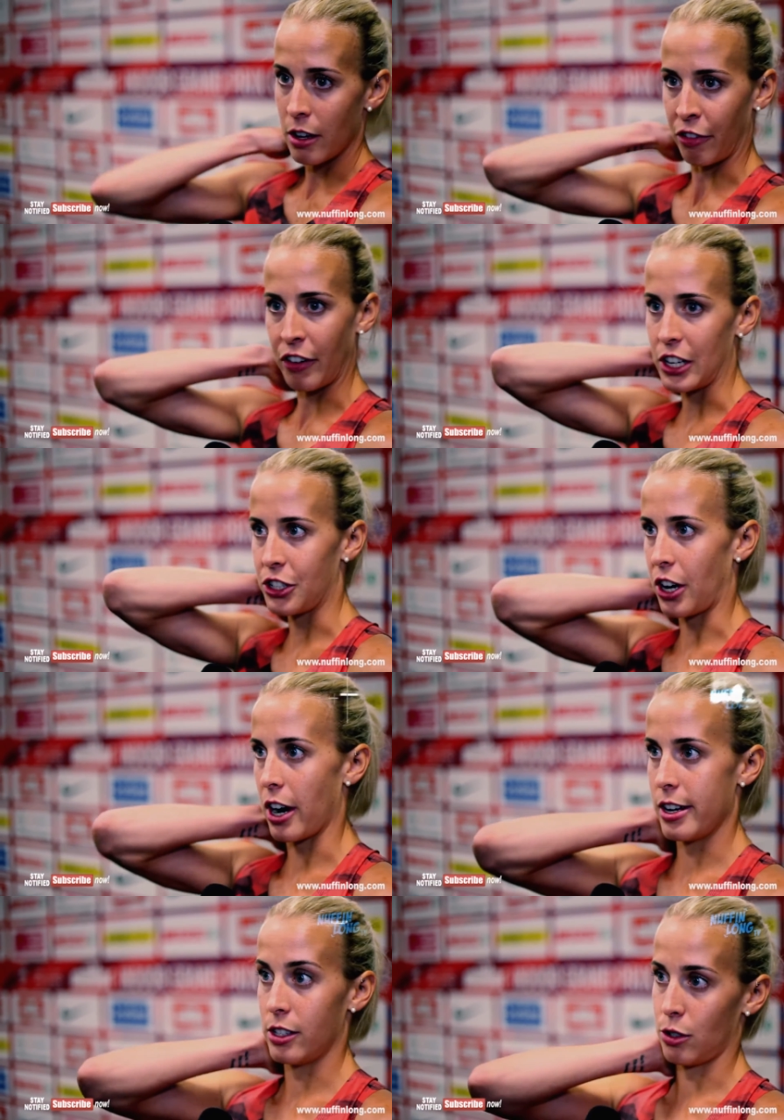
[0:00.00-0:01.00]
Fresh
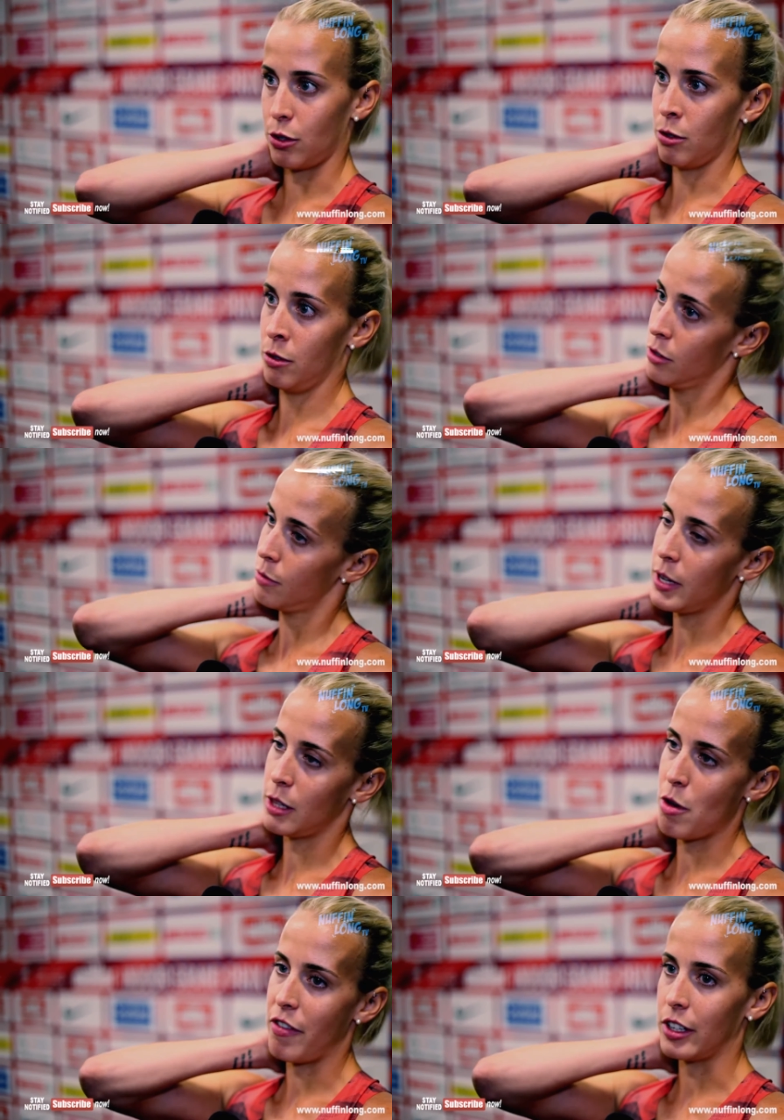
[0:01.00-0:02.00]
start, and so made
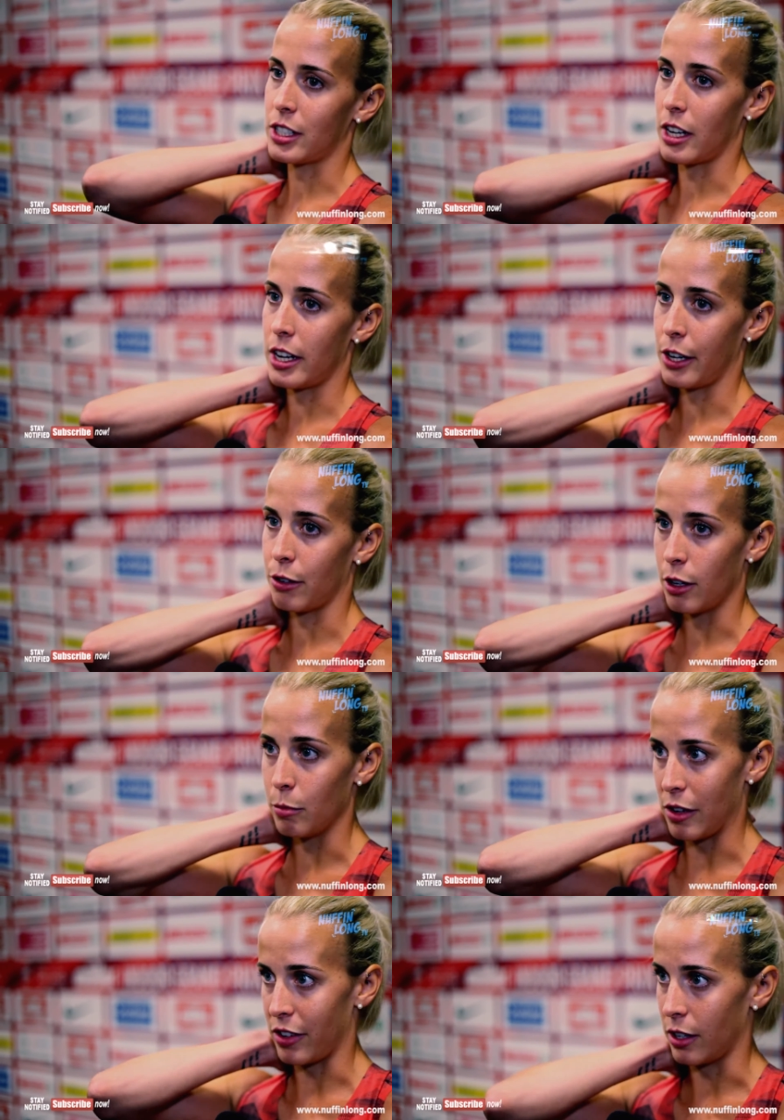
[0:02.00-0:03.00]
the move out to San Diego, and I'm
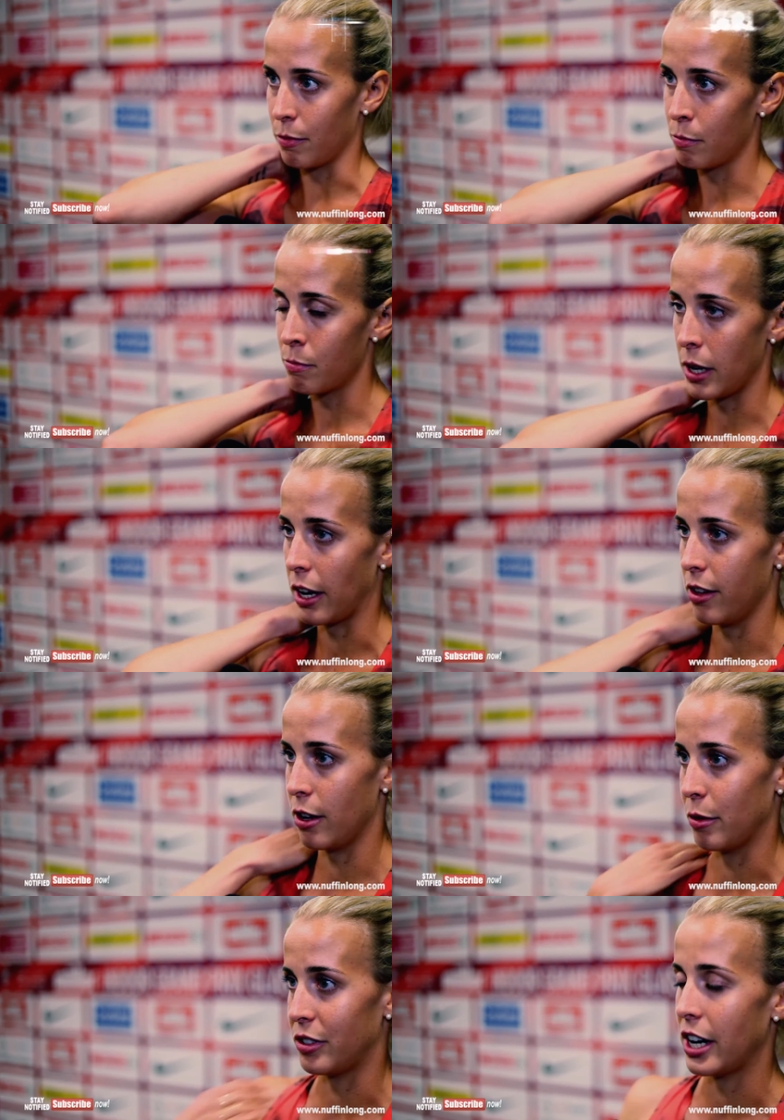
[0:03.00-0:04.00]
loving being out
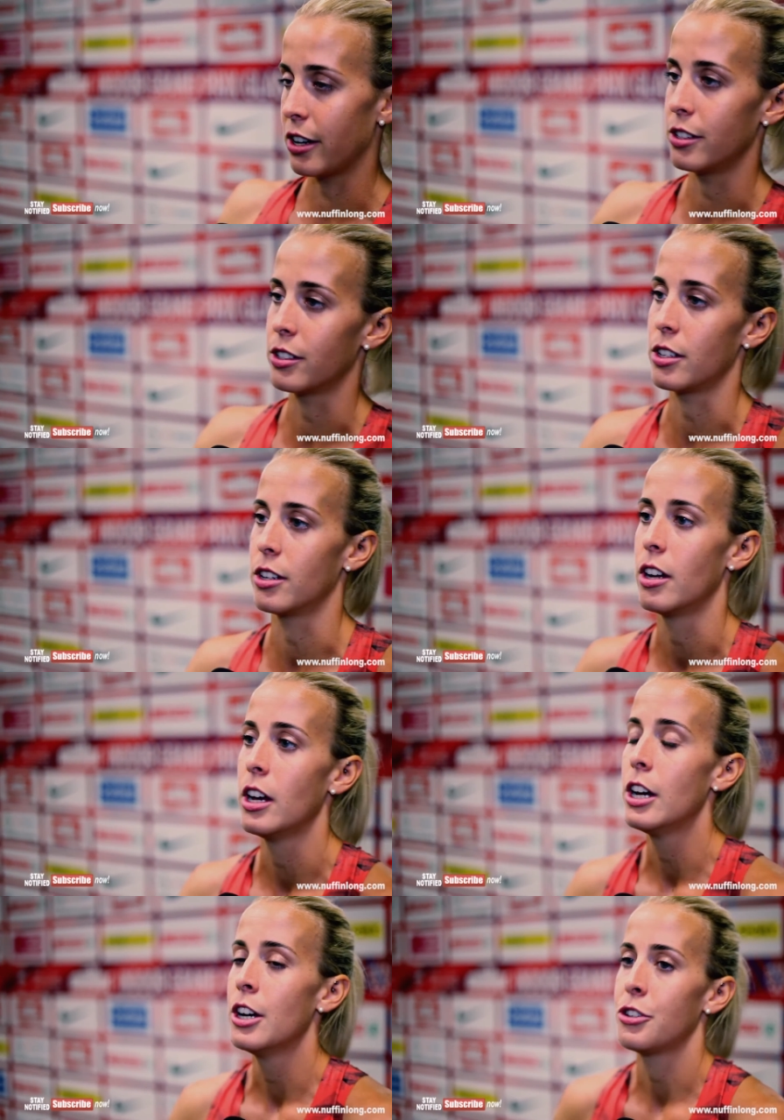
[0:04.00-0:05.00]
there with Terrence and
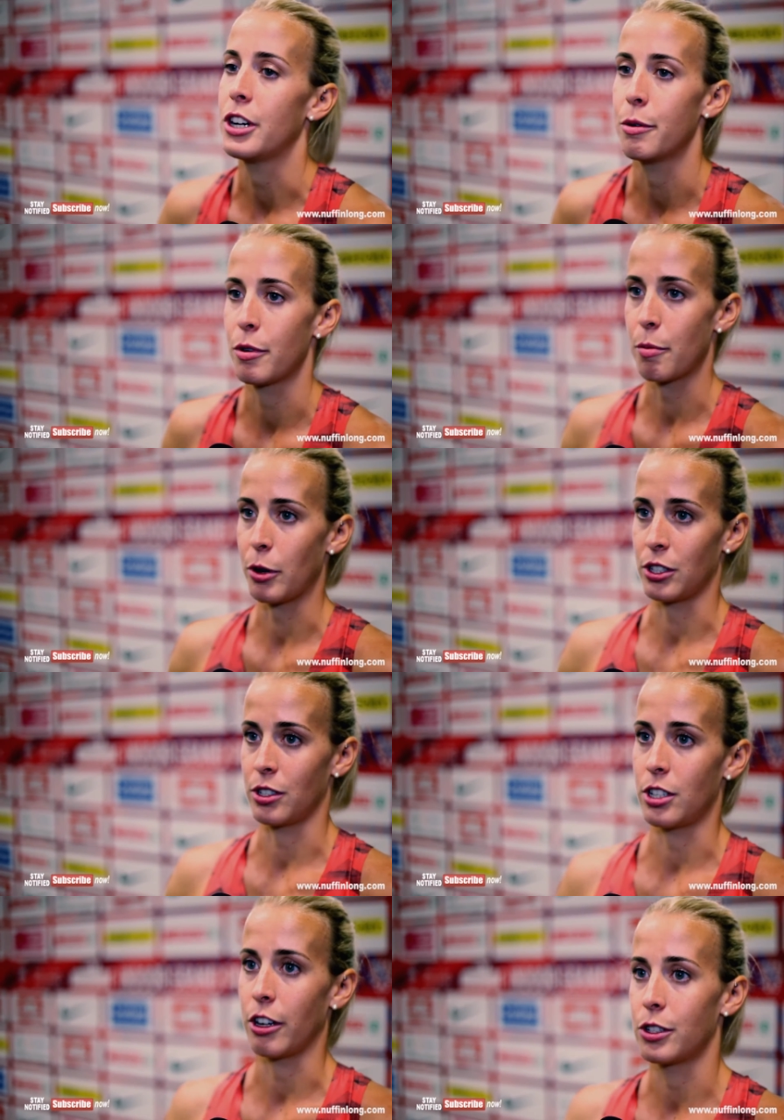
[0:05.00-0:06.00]
training with the boys and
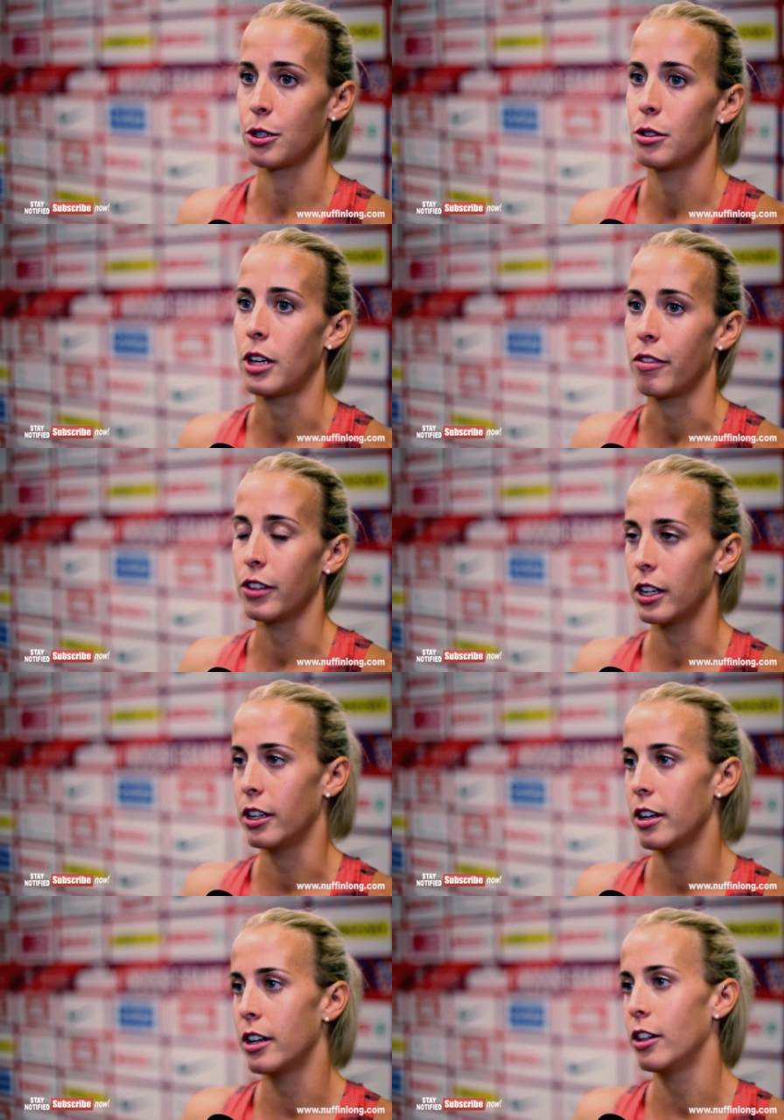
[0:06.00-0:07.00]
stuff, so definitely
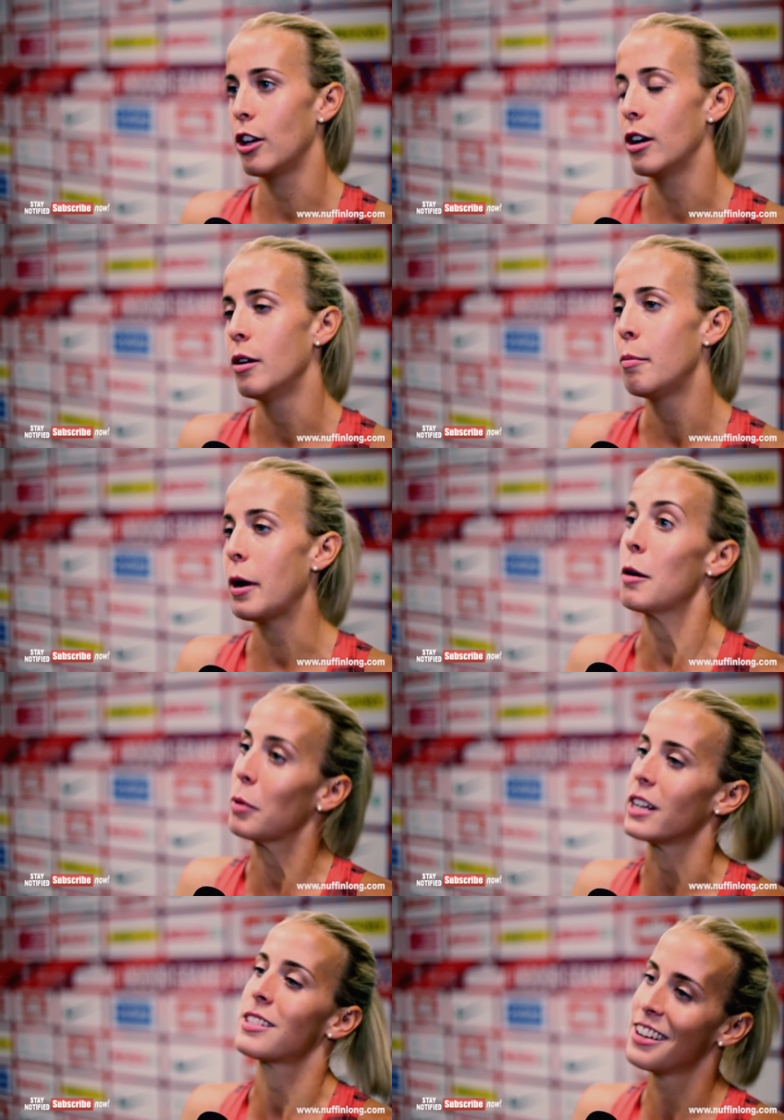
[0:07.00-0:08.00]
in a lot better
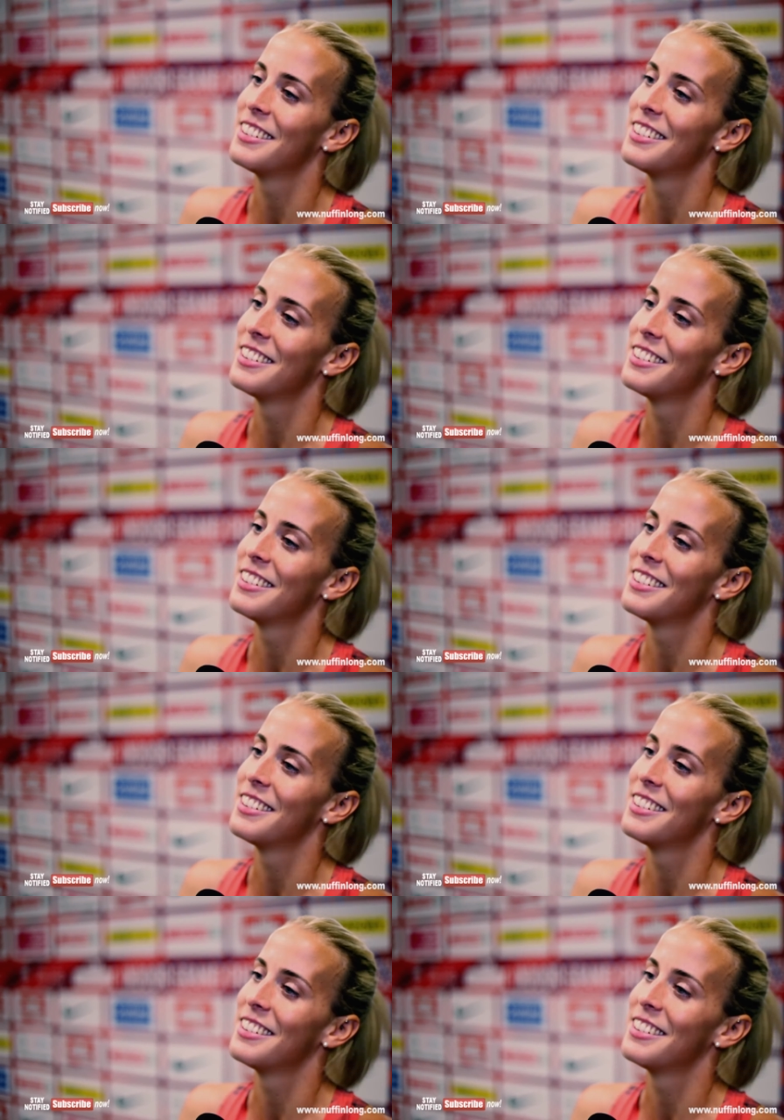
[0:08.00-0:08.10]
place.